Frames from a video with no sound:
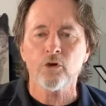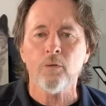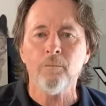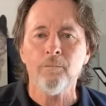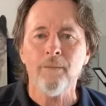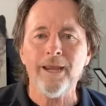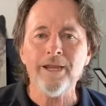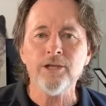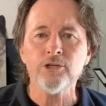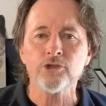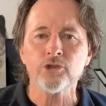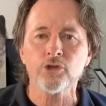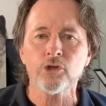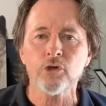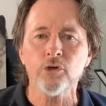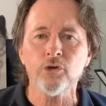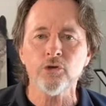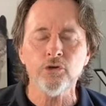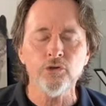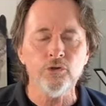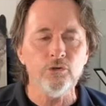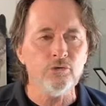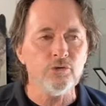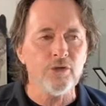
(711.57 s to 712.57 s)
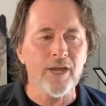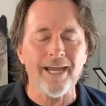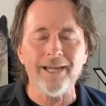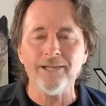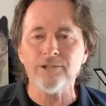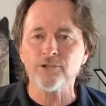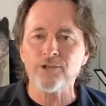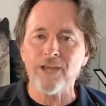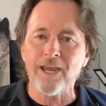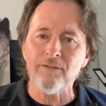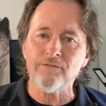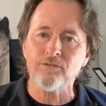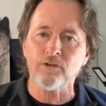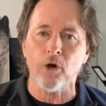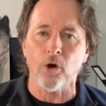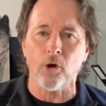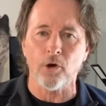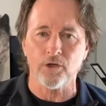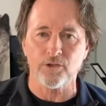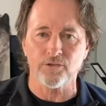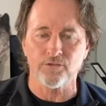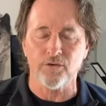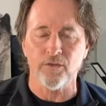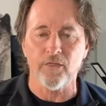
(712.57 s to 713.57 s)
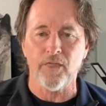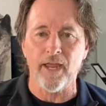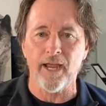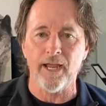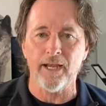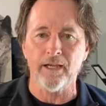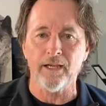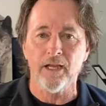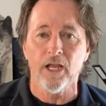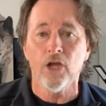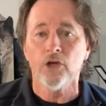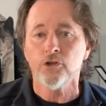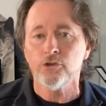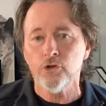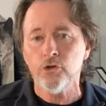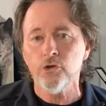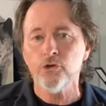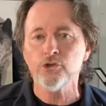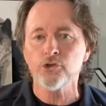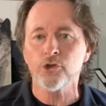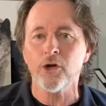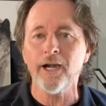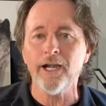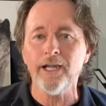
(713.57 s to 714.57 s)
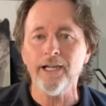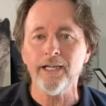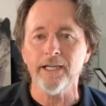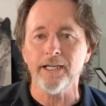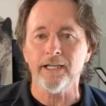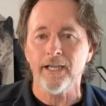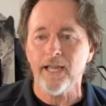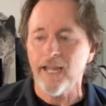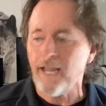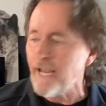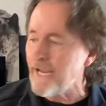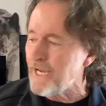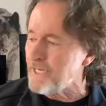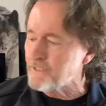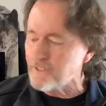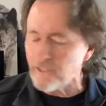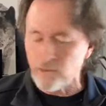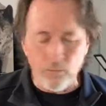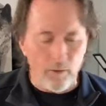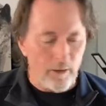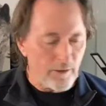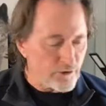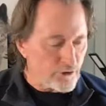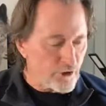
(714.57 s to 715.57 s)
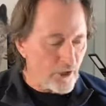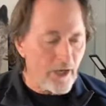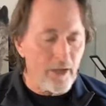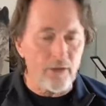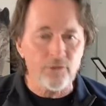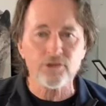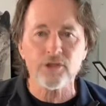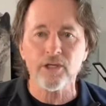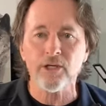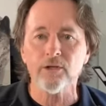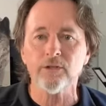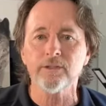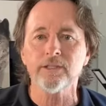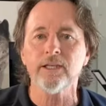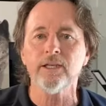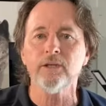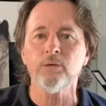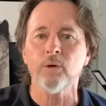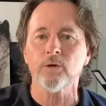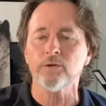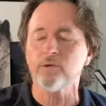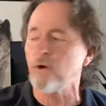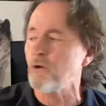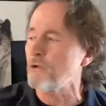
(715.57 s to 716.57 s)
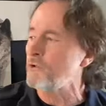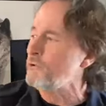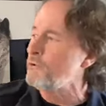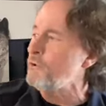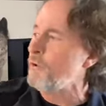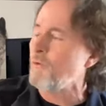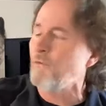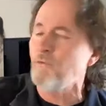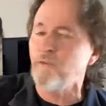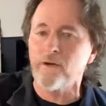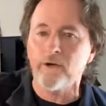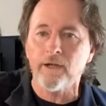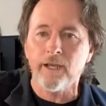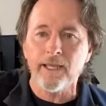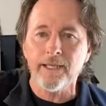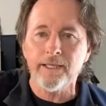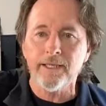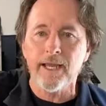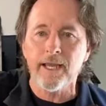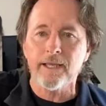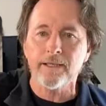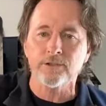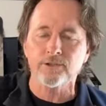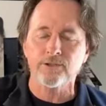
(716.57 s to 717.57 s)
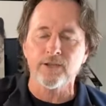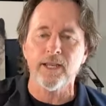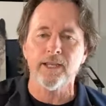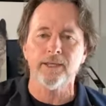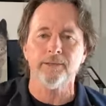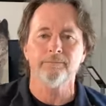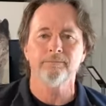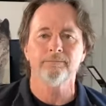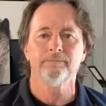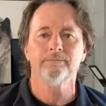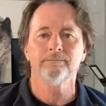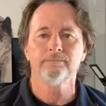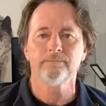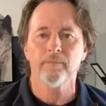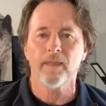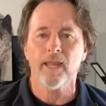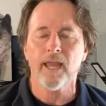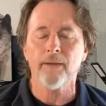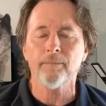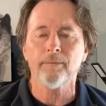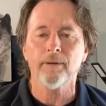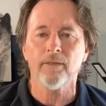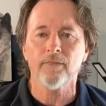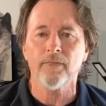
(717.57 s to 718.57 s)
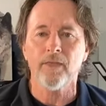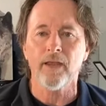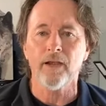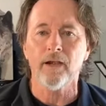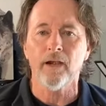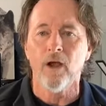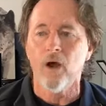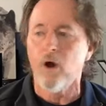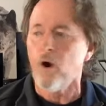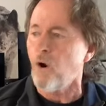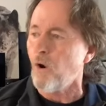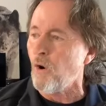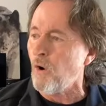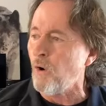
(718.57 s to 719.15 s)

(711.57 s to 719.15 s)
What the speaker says: So make sure you take safeguards for that. Do training. Hey, tell you what, child's here, tell you what, dog, you go over there and lay down and stay. How about that?